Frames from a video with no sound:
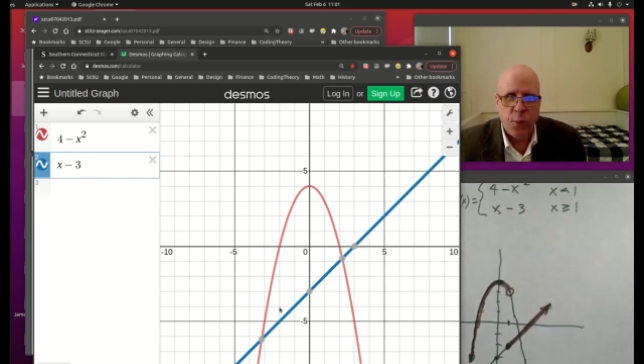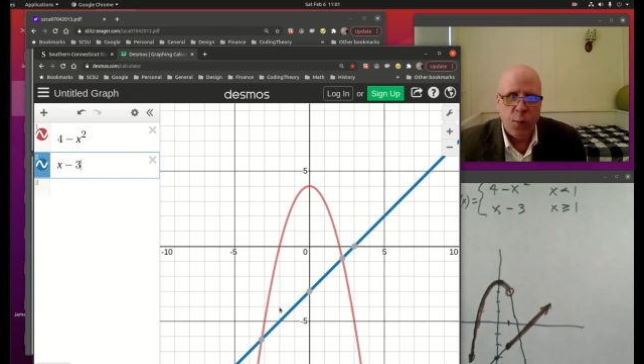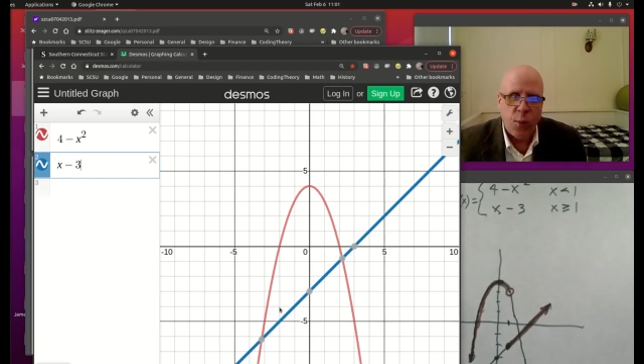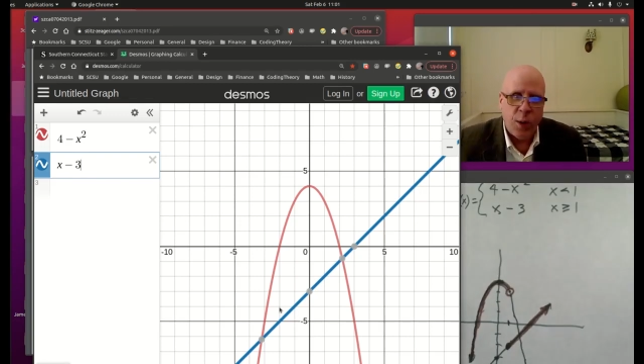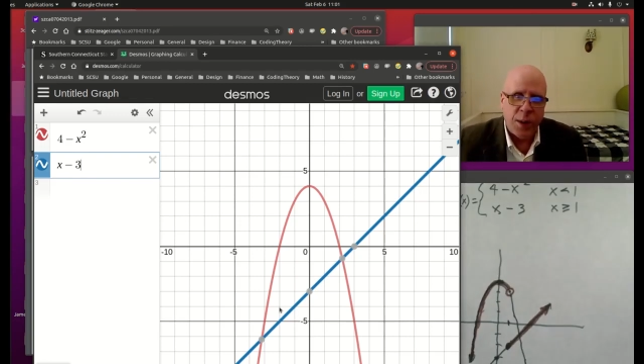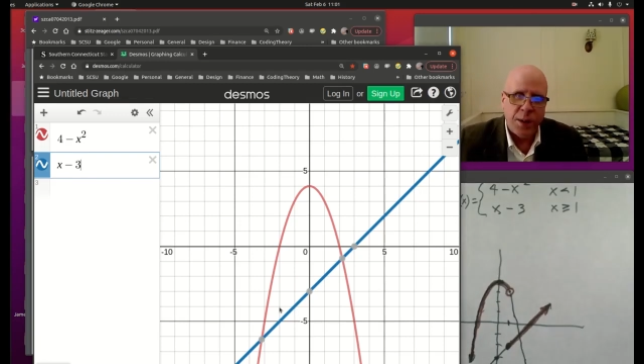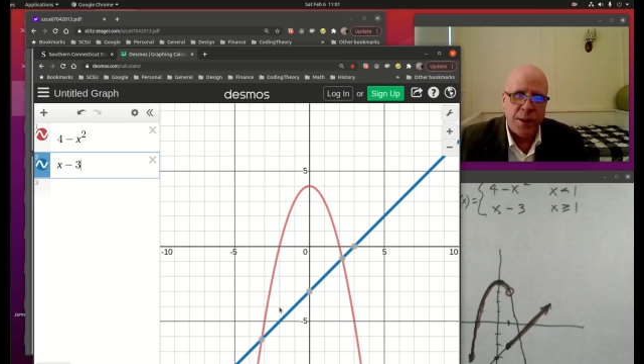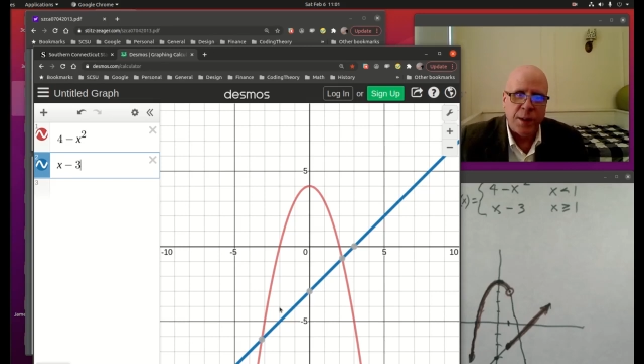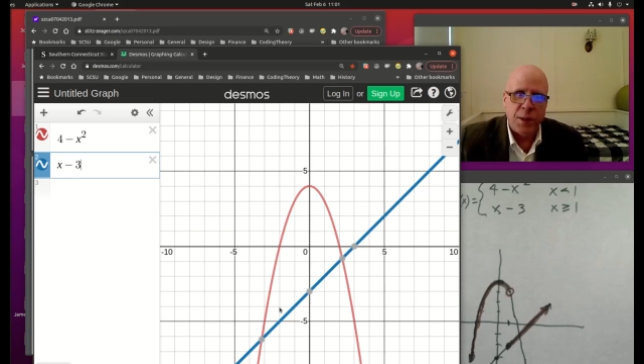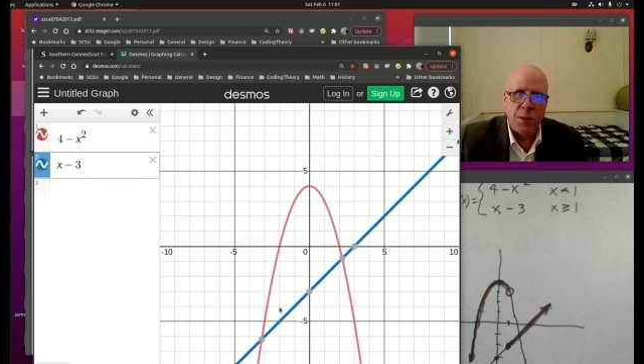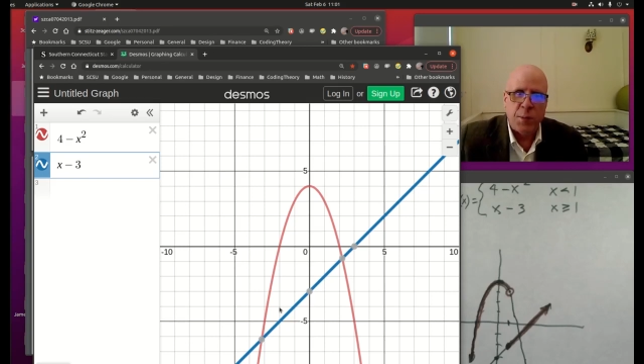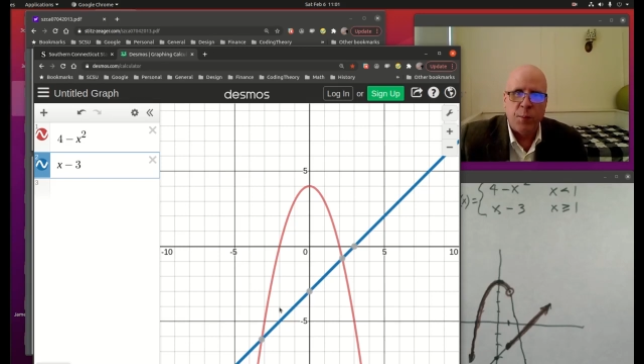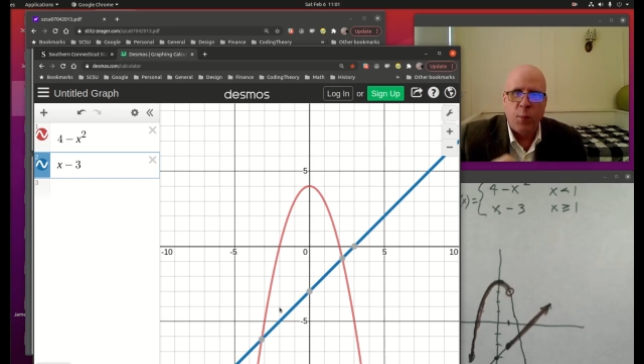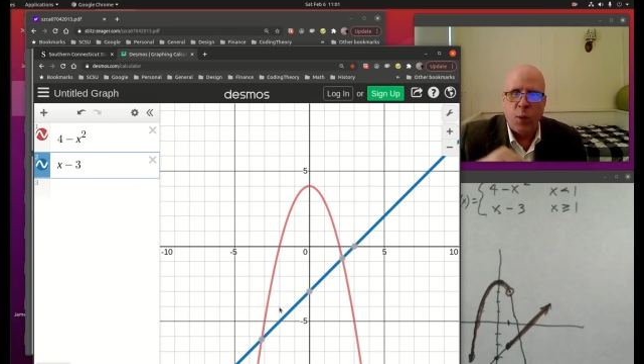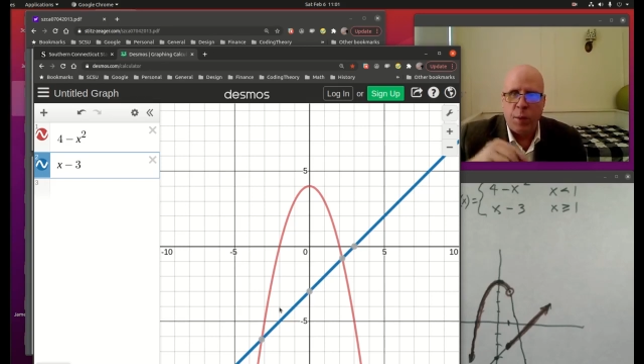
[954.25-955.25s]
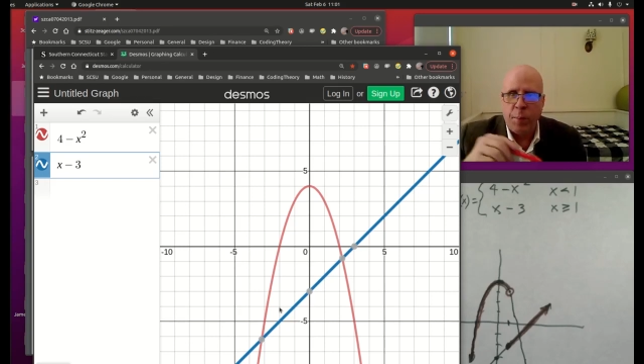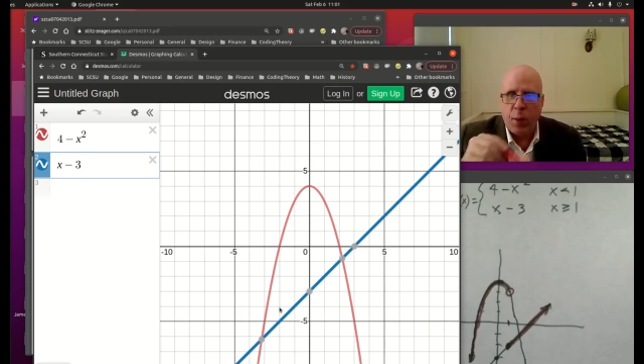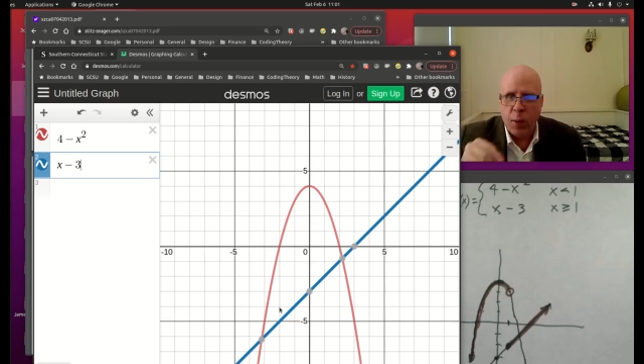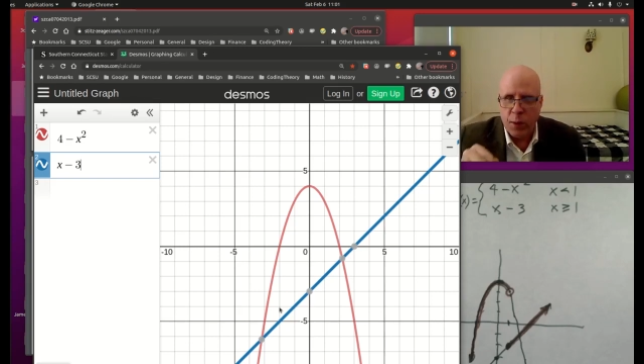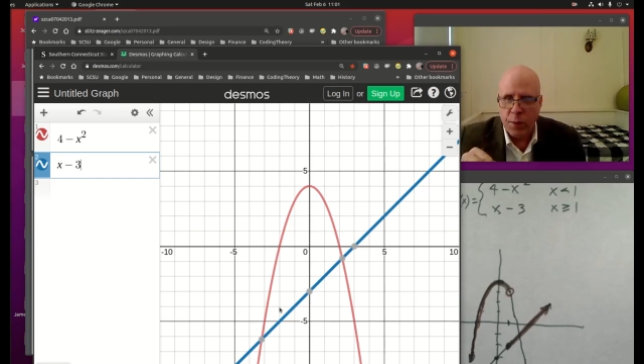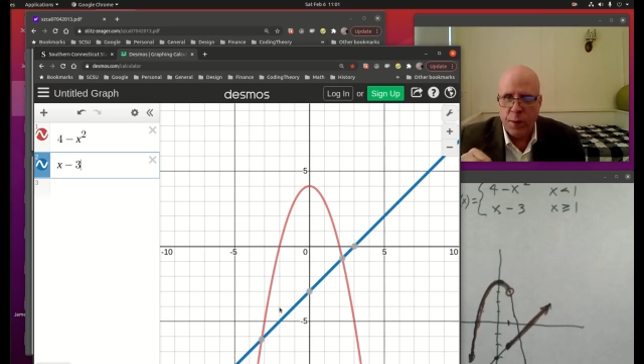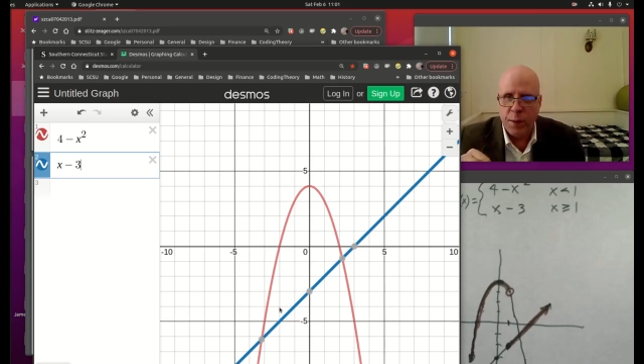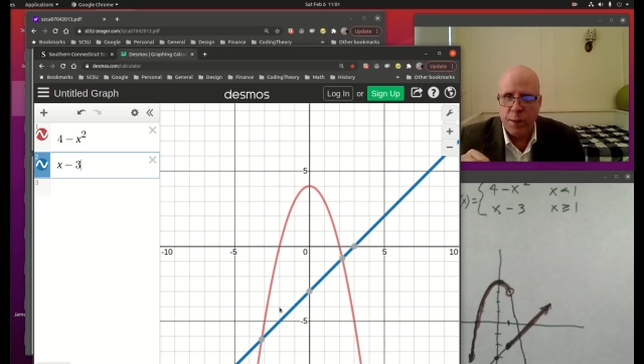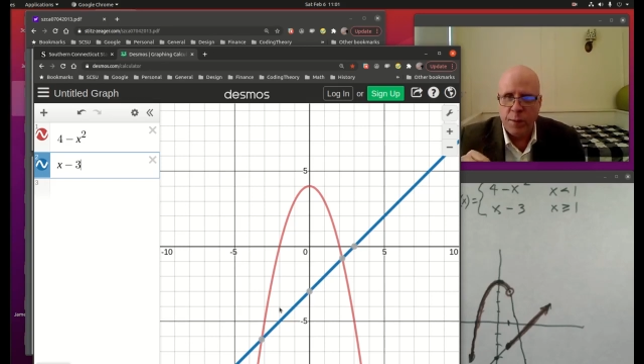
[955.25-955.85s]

one does one part of the